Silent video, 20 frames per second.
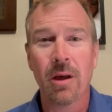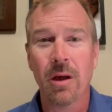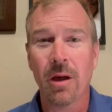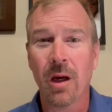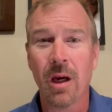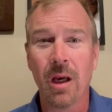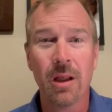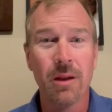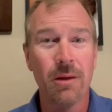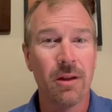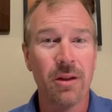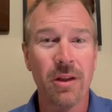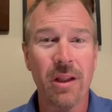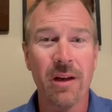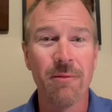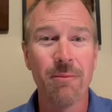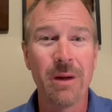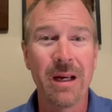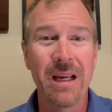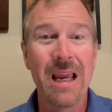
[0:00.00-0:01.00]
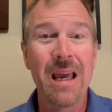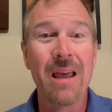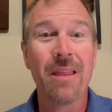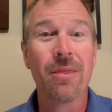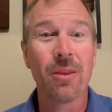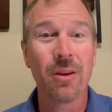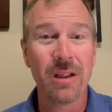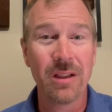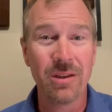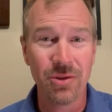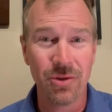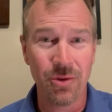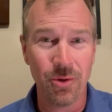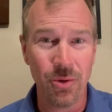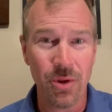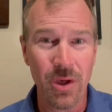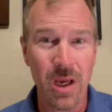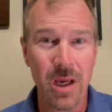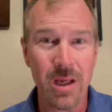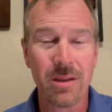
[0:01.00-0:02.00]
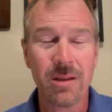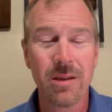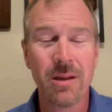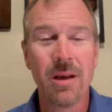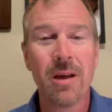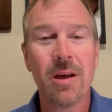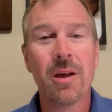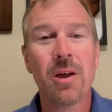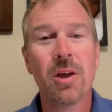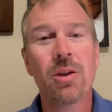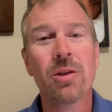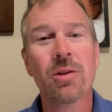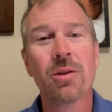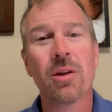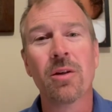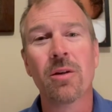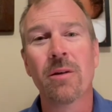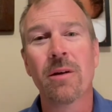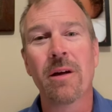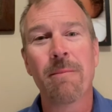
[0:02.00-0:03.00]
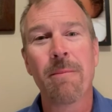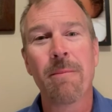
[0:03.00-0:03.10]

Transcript: A lot of my athletes do that. So